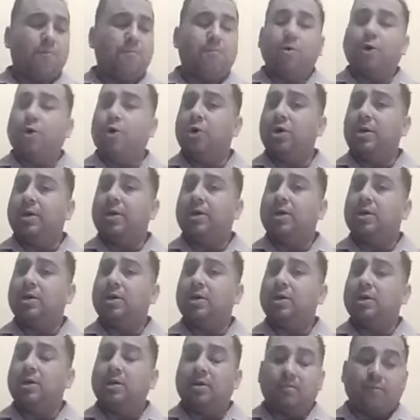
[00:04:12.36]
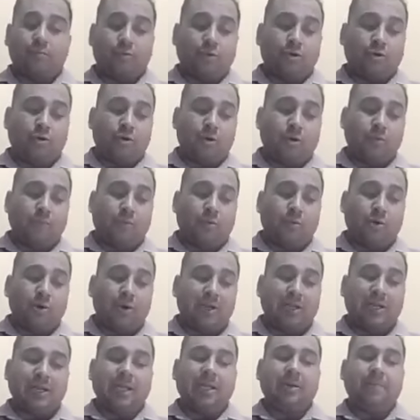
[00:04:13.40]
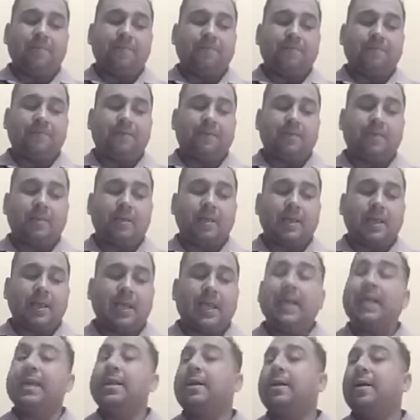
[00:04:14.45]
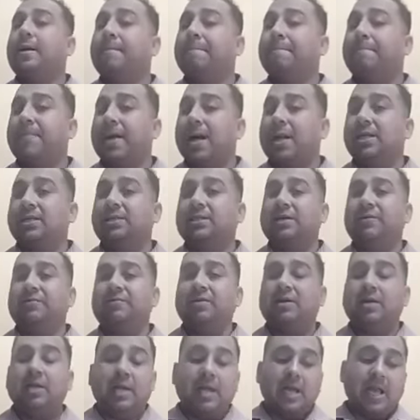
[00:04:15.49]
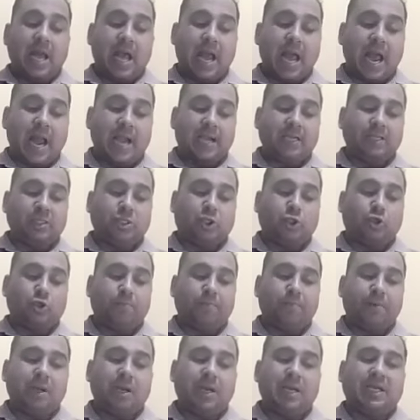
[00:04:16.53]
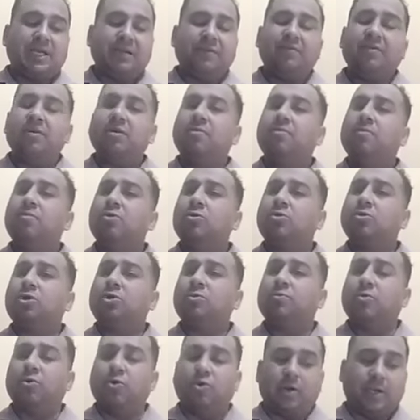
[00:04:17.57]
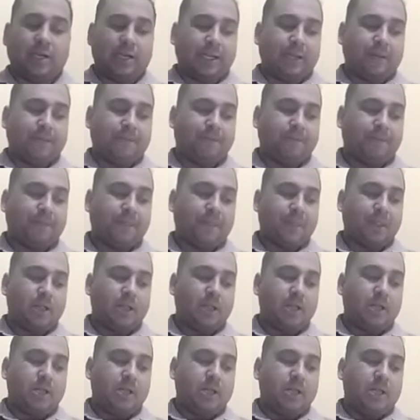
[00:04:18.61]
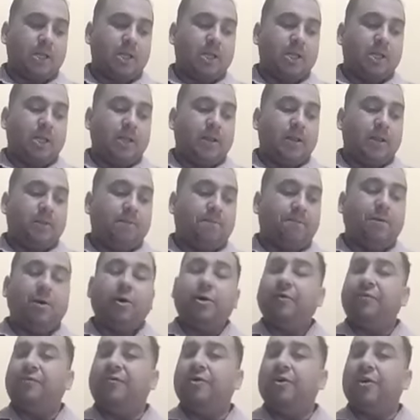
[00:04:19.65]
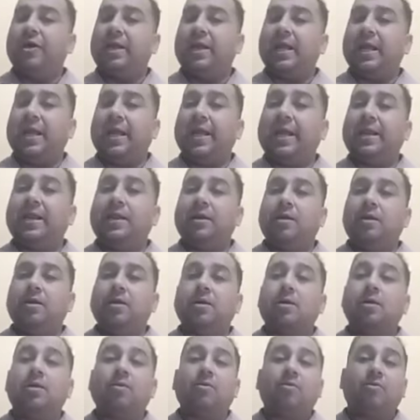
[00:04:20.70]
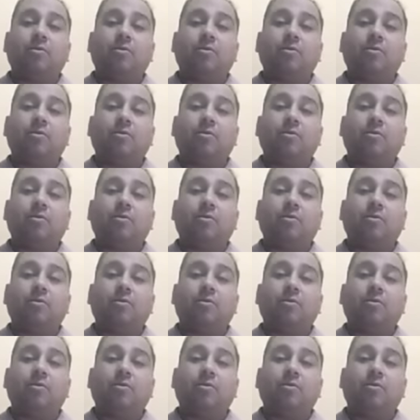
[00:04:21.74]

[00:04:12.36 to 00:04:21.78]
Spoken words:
Bold, more boldly in comparative, and in superlative most boldly. Beautifully in